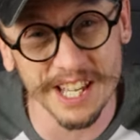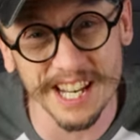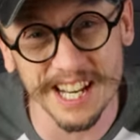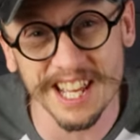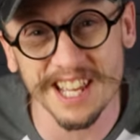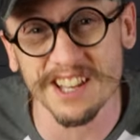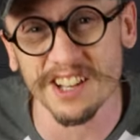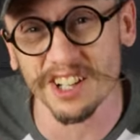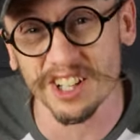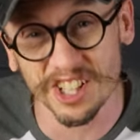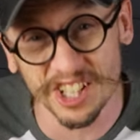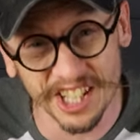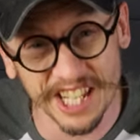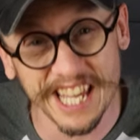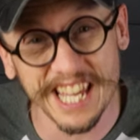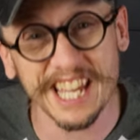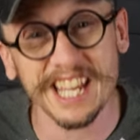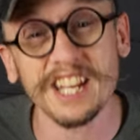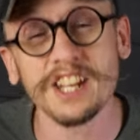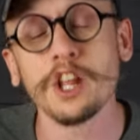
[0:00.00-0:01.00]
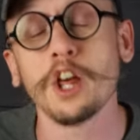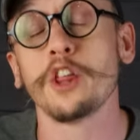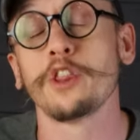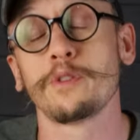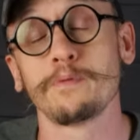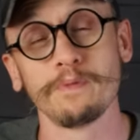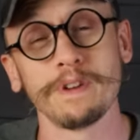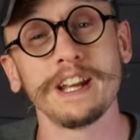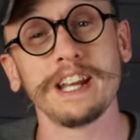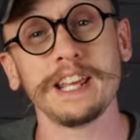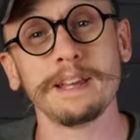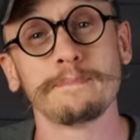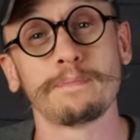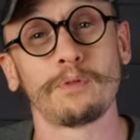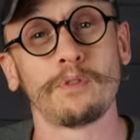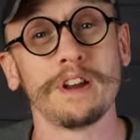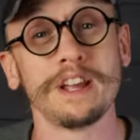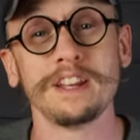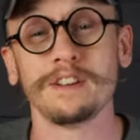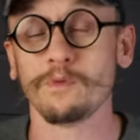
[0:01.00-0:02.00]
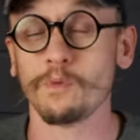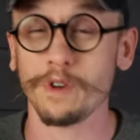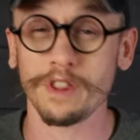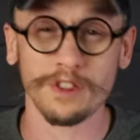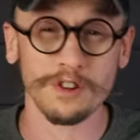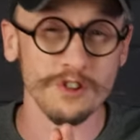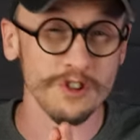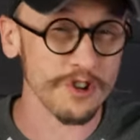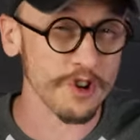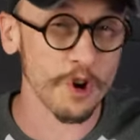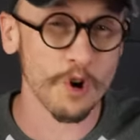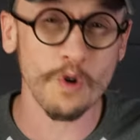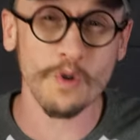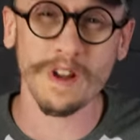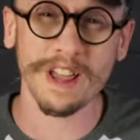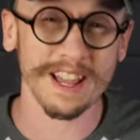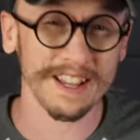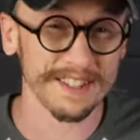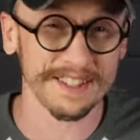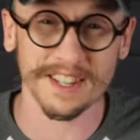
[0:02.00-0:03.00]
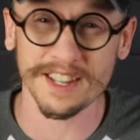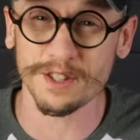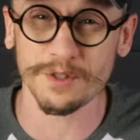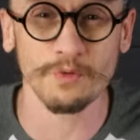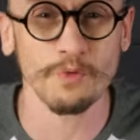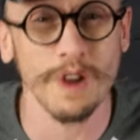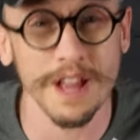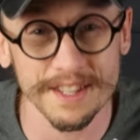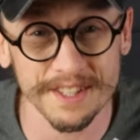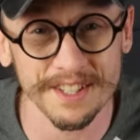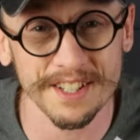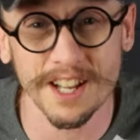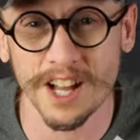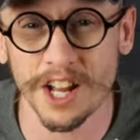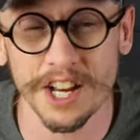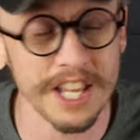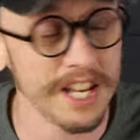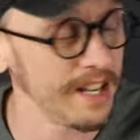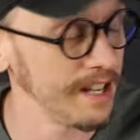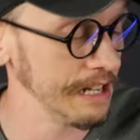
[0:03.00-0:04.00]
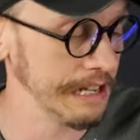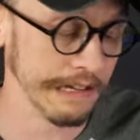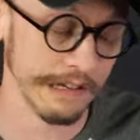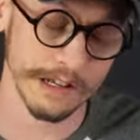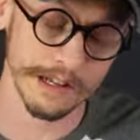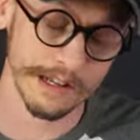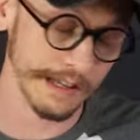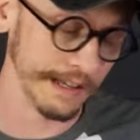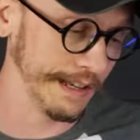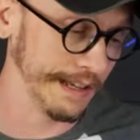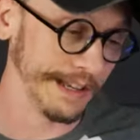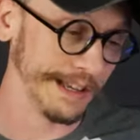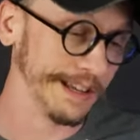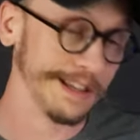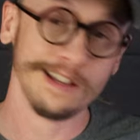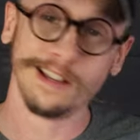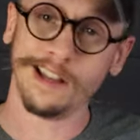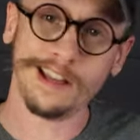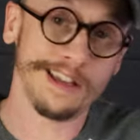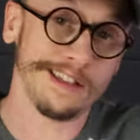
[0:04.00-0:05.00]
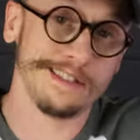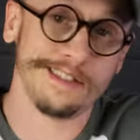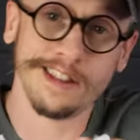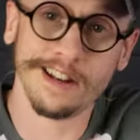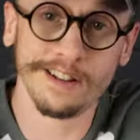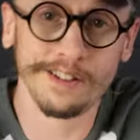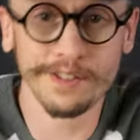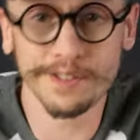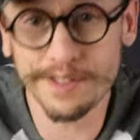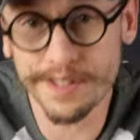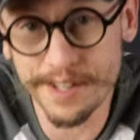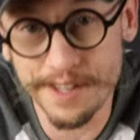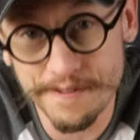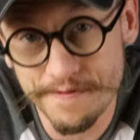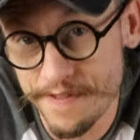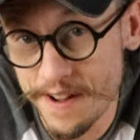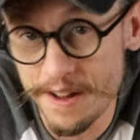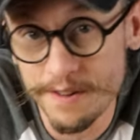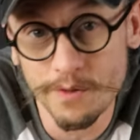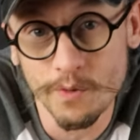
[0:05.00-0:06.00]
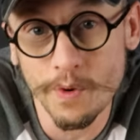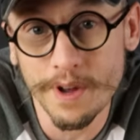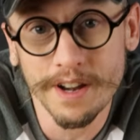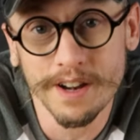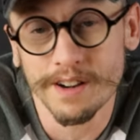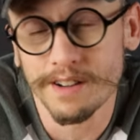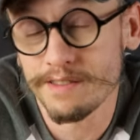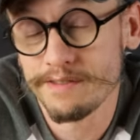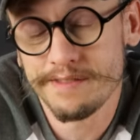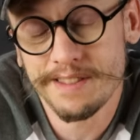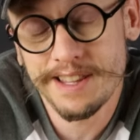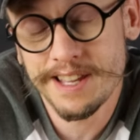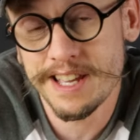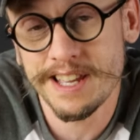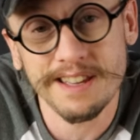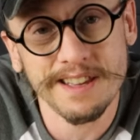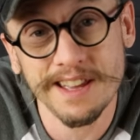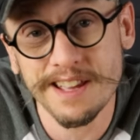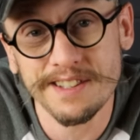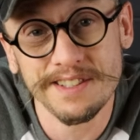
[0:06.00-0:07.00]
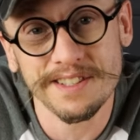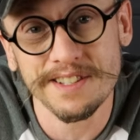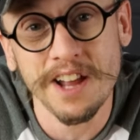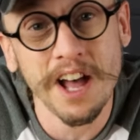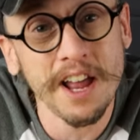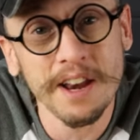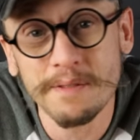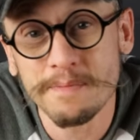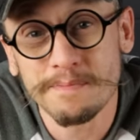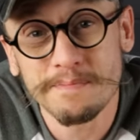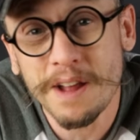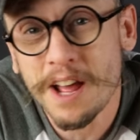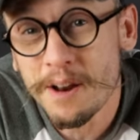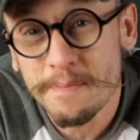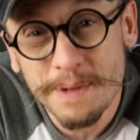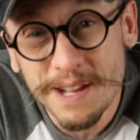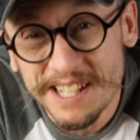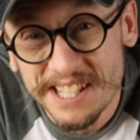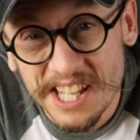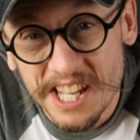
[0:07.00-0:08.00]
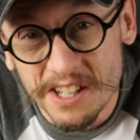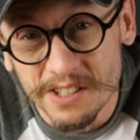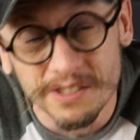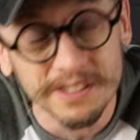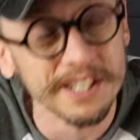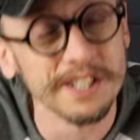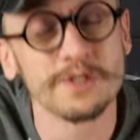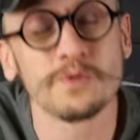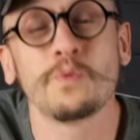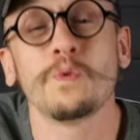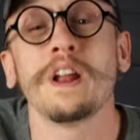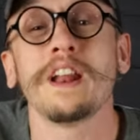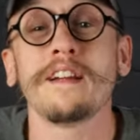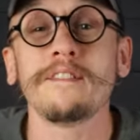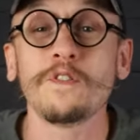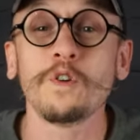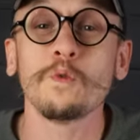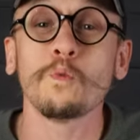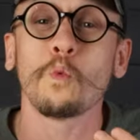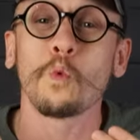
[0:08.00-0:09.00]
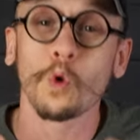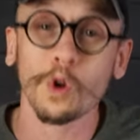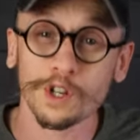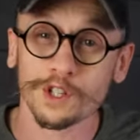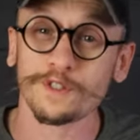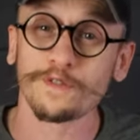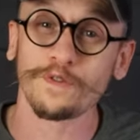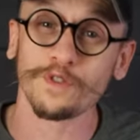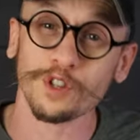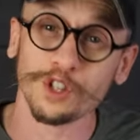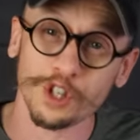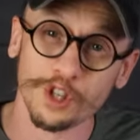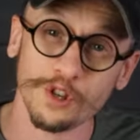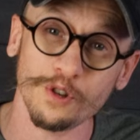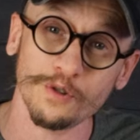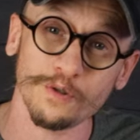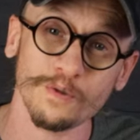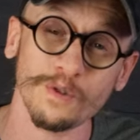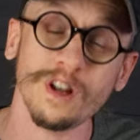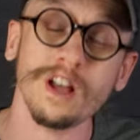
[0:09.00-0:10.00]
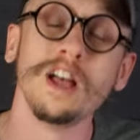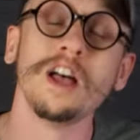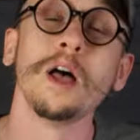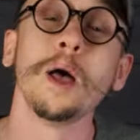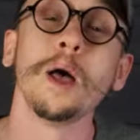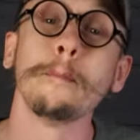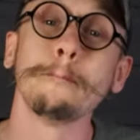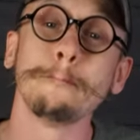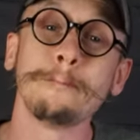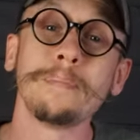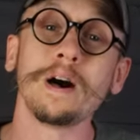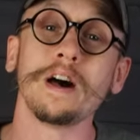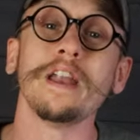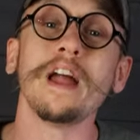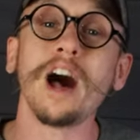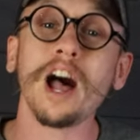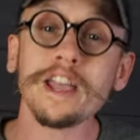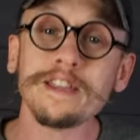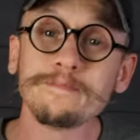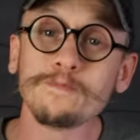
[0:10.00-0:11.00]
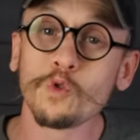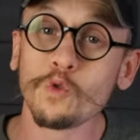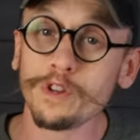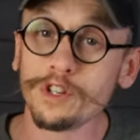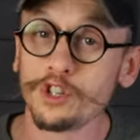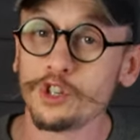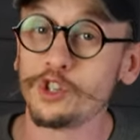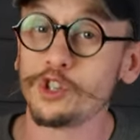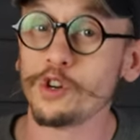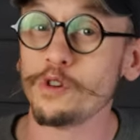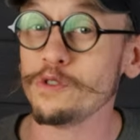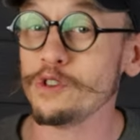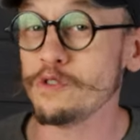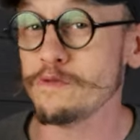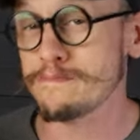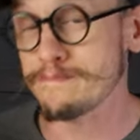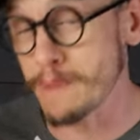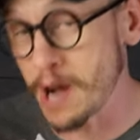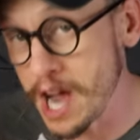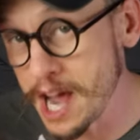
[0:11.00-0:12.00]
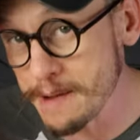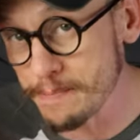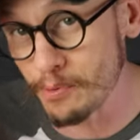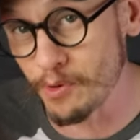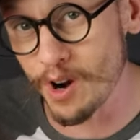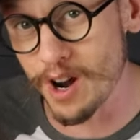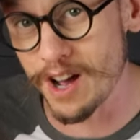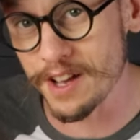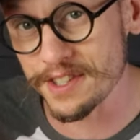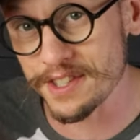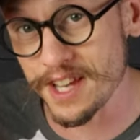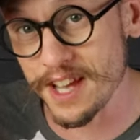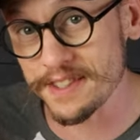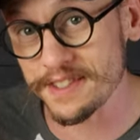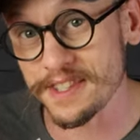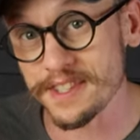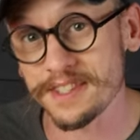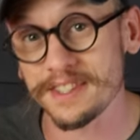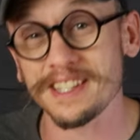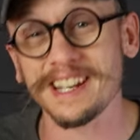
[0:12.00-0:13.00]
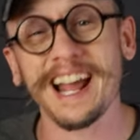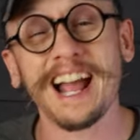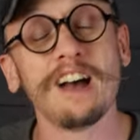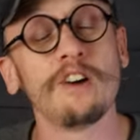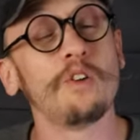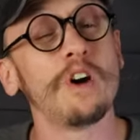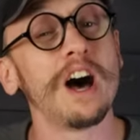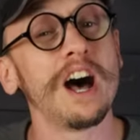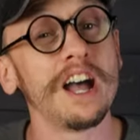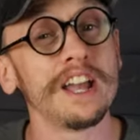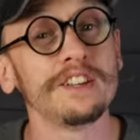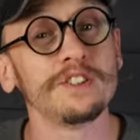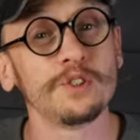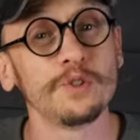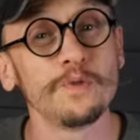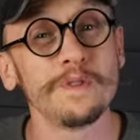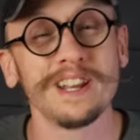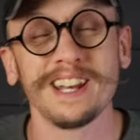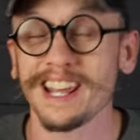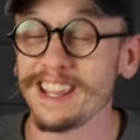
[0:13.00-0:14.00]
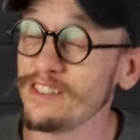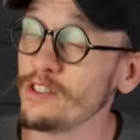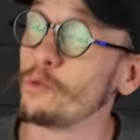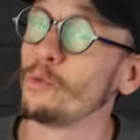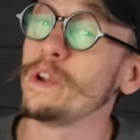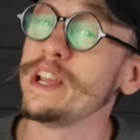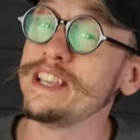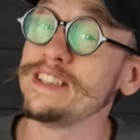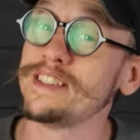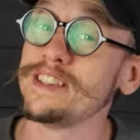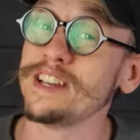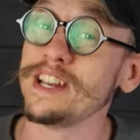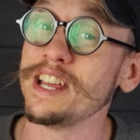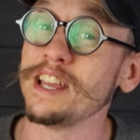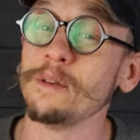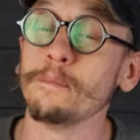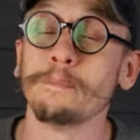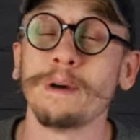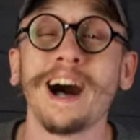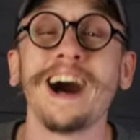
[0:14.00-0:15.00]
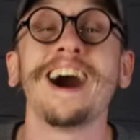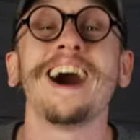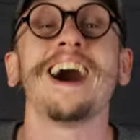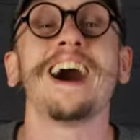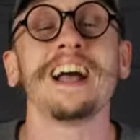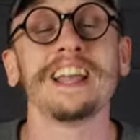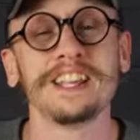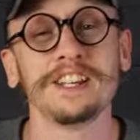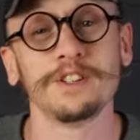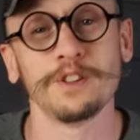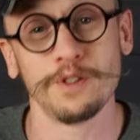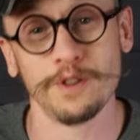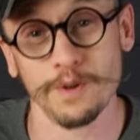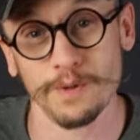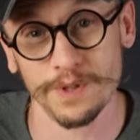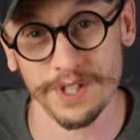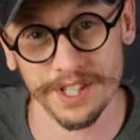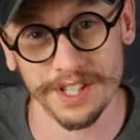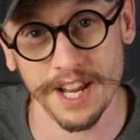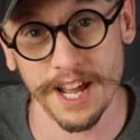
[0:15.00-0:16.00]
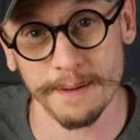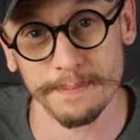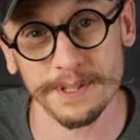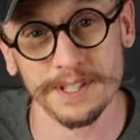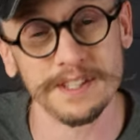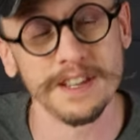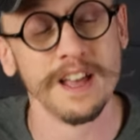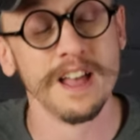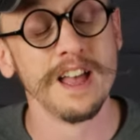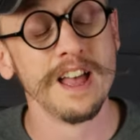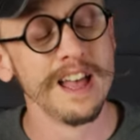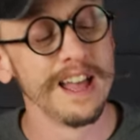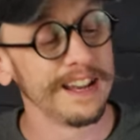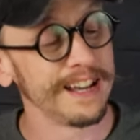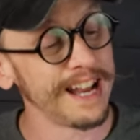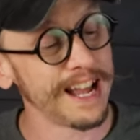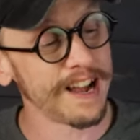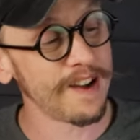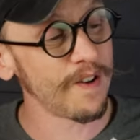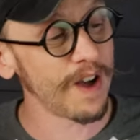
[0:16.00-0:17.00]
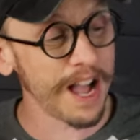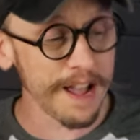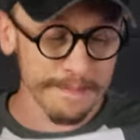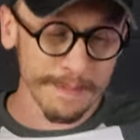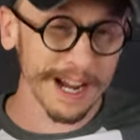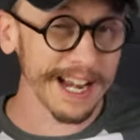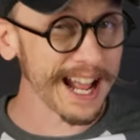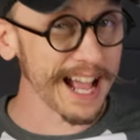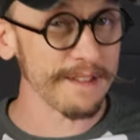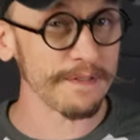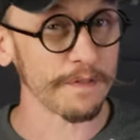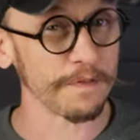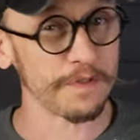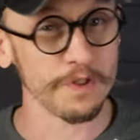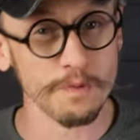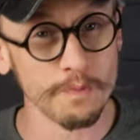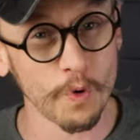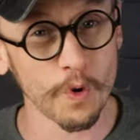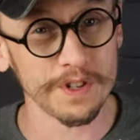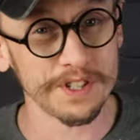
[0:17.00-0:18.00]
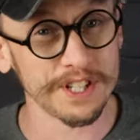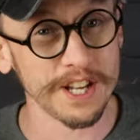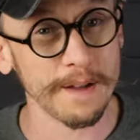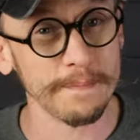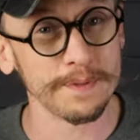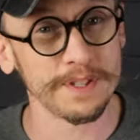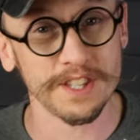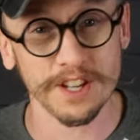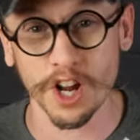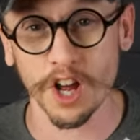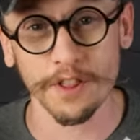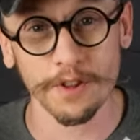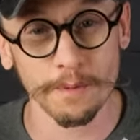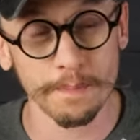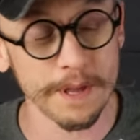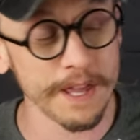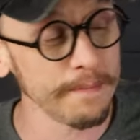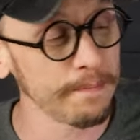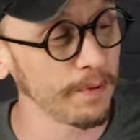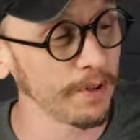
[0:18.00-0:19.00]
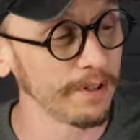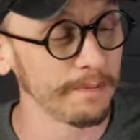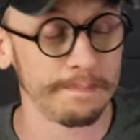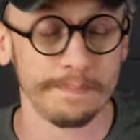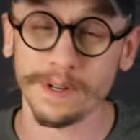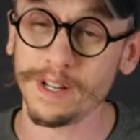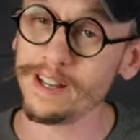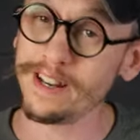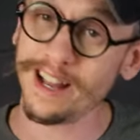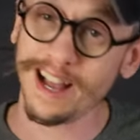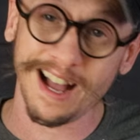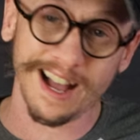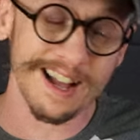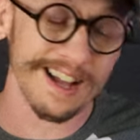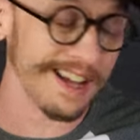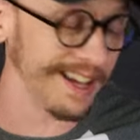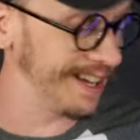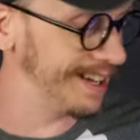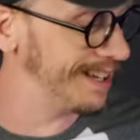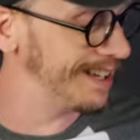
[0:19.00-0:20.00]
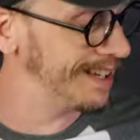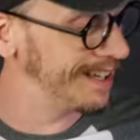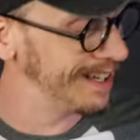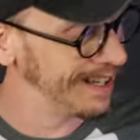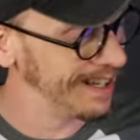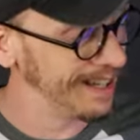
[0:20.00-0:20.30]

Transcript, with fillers: getting a clean 3D print with no excess resin on it, then it looks like you found a winner. Like it's not a not a big deal. It's whatever works for you. But I am going to show you my processes and how I do it and the reasoning behind those steps. Now, I might have a few more steps than other people, but I, uh,